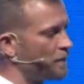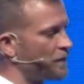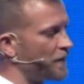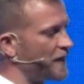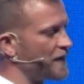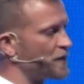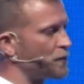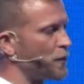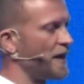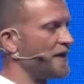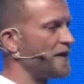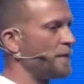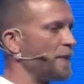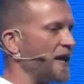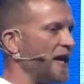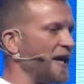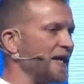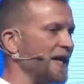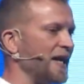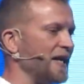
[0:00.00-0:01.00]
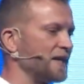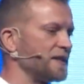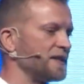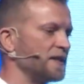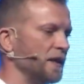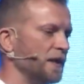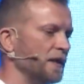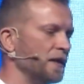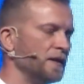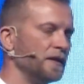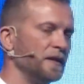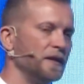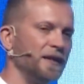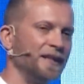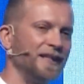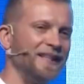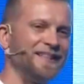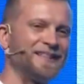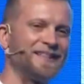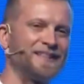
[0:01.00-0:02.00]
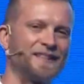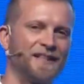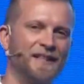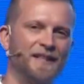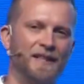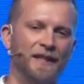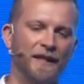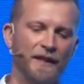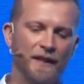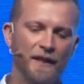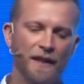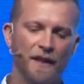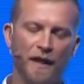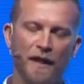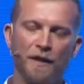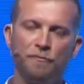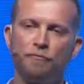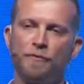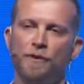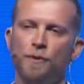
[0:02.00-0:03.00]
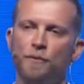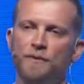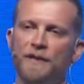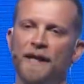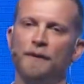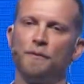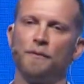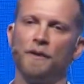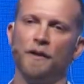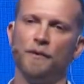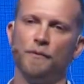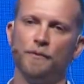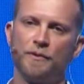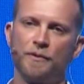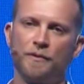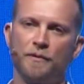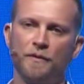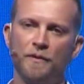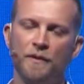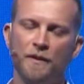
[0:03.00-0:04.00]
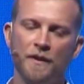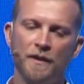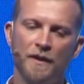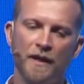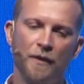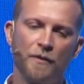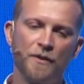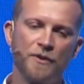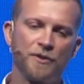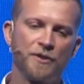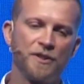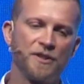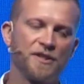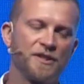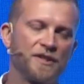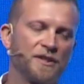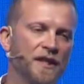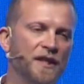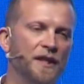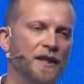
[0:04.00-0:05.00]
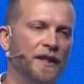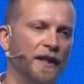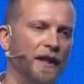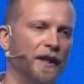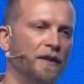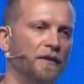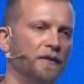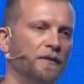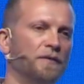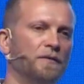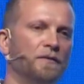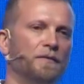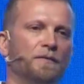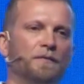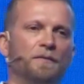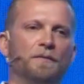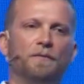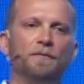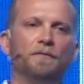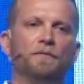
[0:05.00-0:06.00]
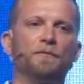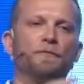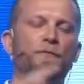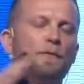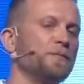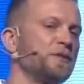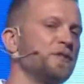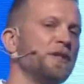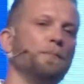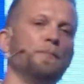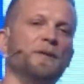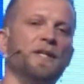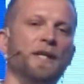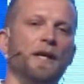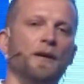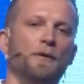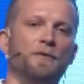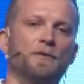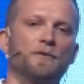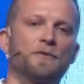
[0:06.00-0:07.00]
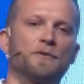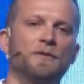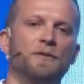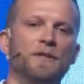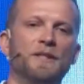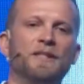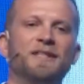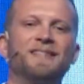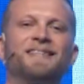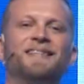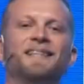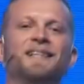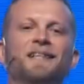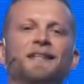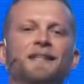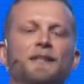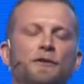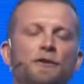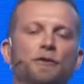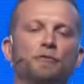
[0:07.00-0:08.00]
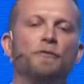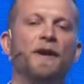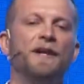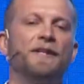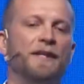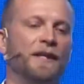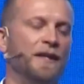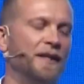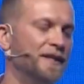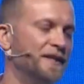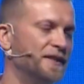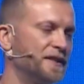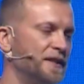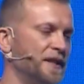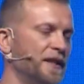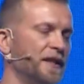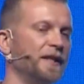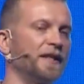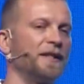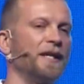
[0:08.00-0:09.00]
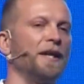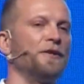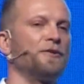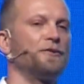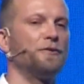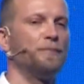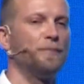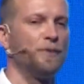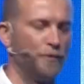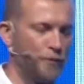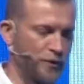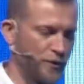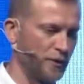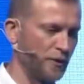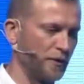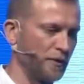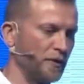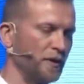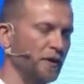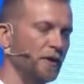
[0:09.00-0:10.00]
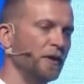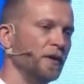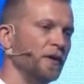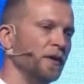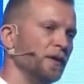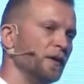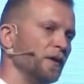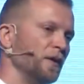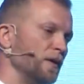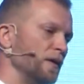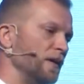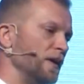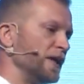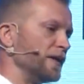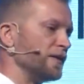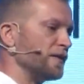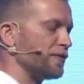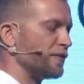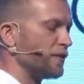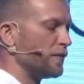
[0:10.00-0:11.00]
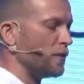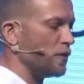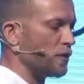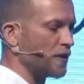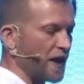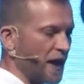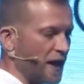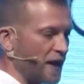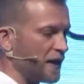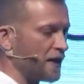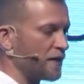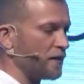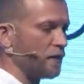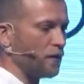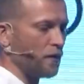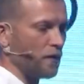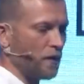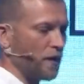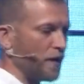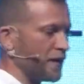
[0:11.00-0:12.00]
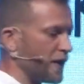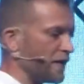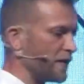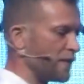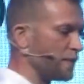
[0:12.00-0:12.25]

is where the bad actor is stealing a real download. Now, he's just stealing it from somebody else. He's stealing the credit. He's stealing the attribution, either from organic or another